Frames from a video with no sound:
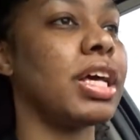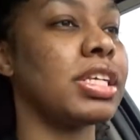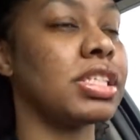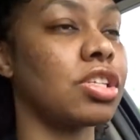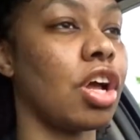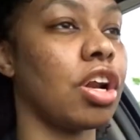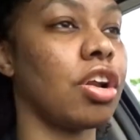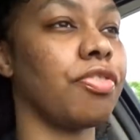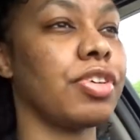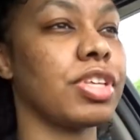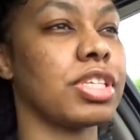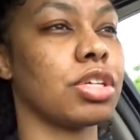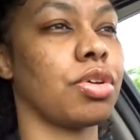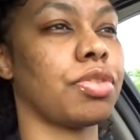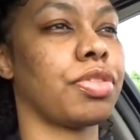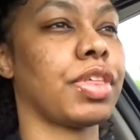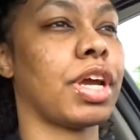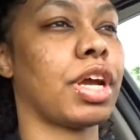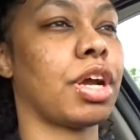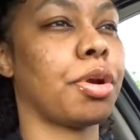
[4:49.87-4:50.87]
I started physical
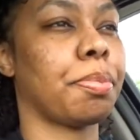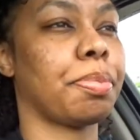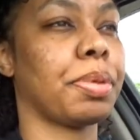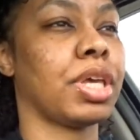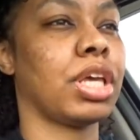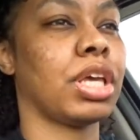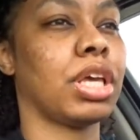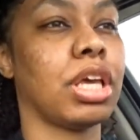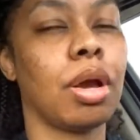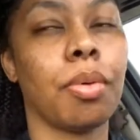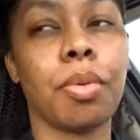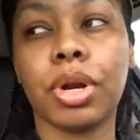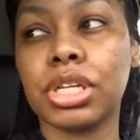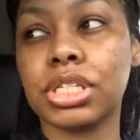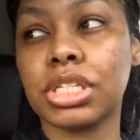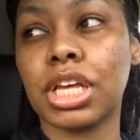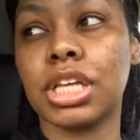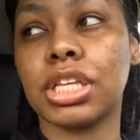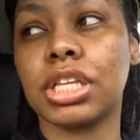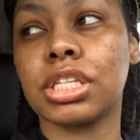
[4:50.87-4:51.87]
therapy. I want to
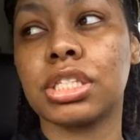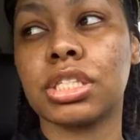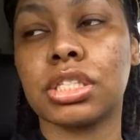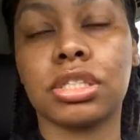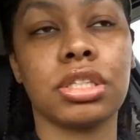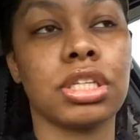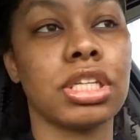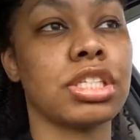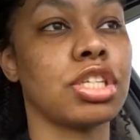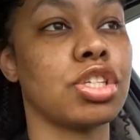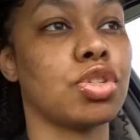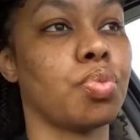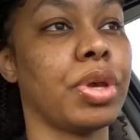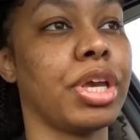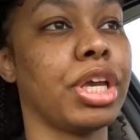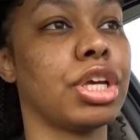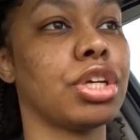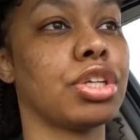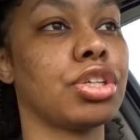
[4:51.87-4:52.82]
say this this is week.